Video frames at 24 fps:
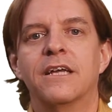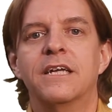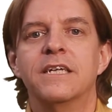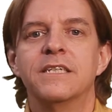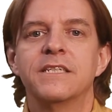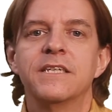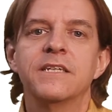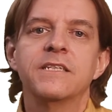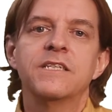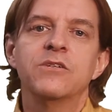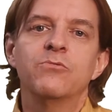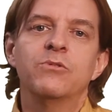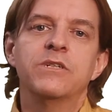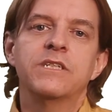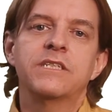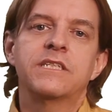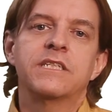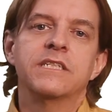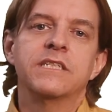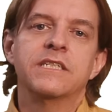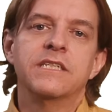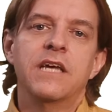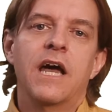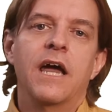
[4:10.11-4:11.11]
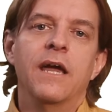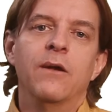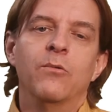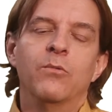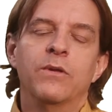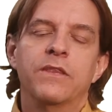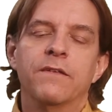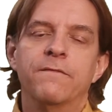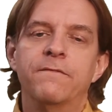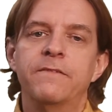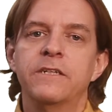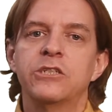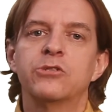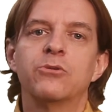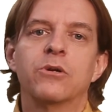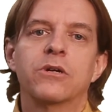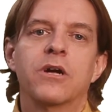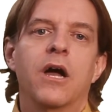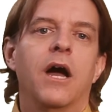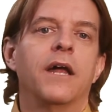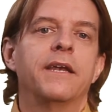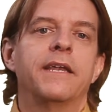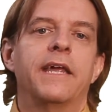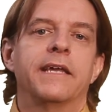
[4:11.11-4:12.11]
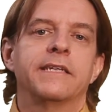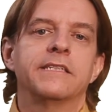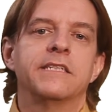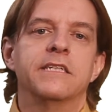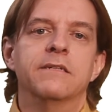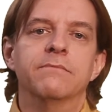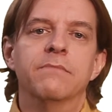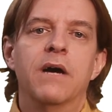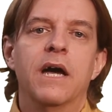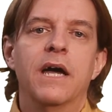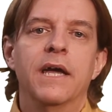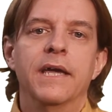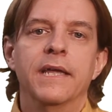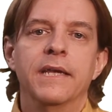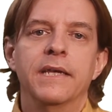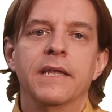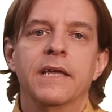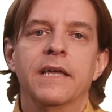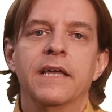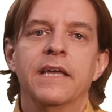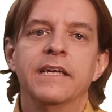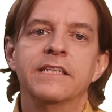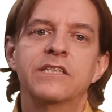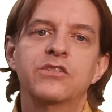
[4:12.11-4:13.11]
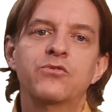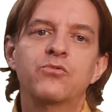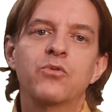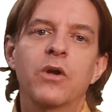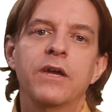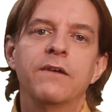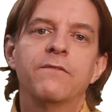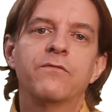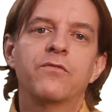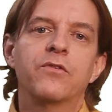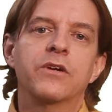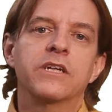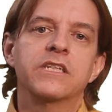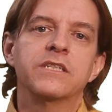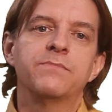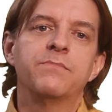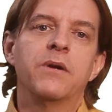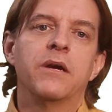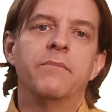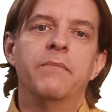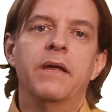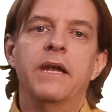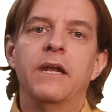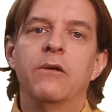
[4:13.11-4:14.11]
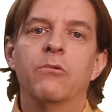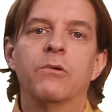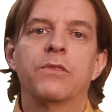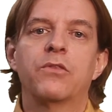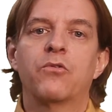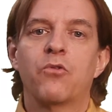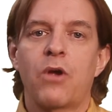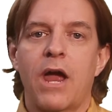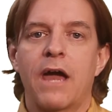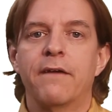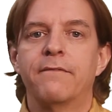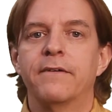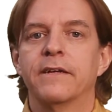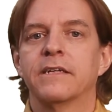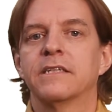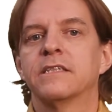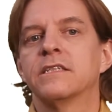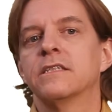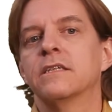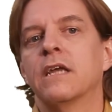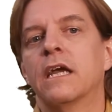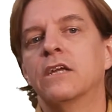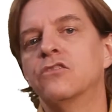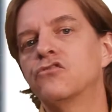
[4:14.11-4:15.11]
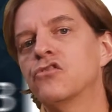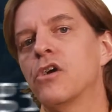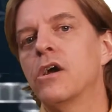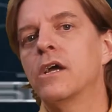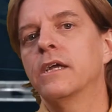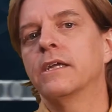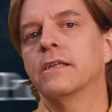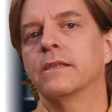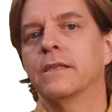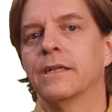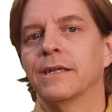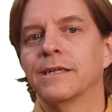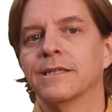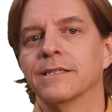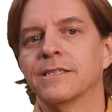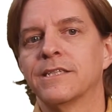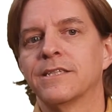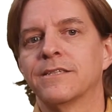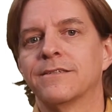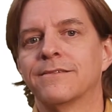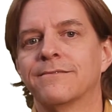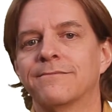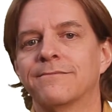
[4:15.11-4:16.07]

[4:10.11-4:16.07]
Since it was designed with a visual context in mind, it's great for experimenting with graphics and drawing things.